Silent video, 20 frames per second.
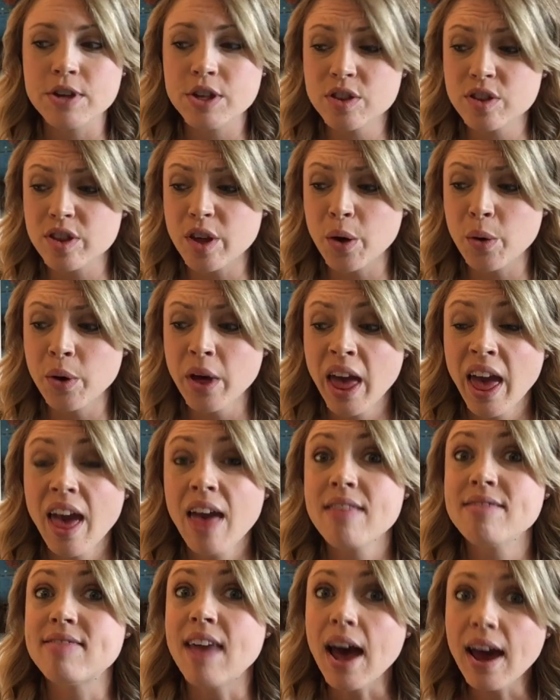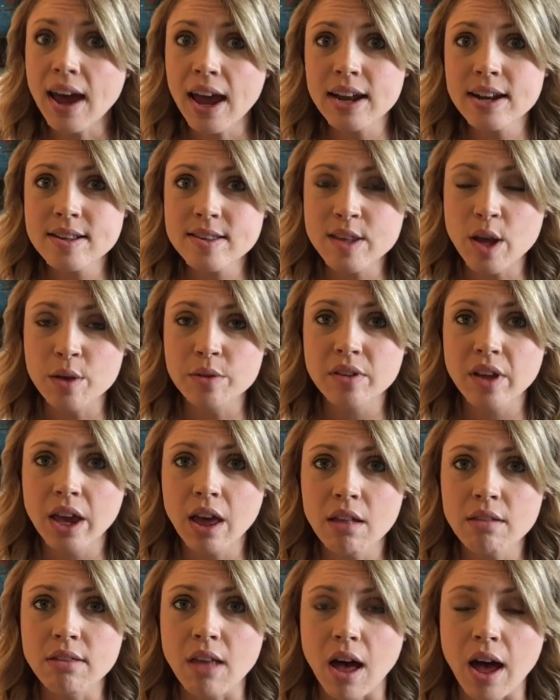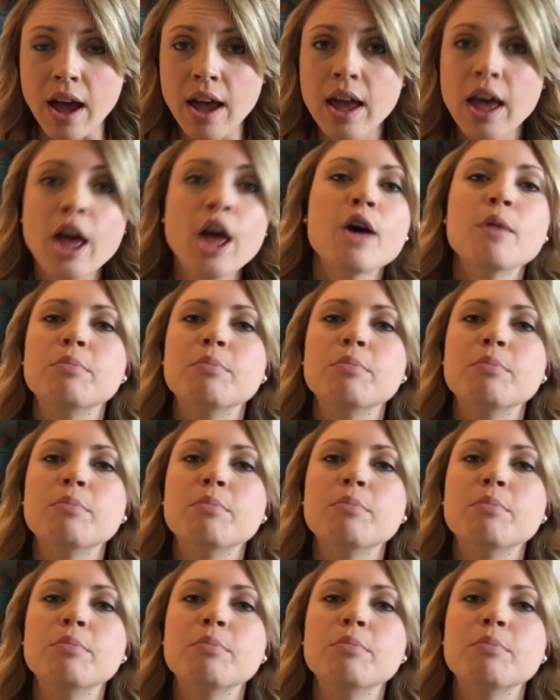So that kind of sounds like a lot,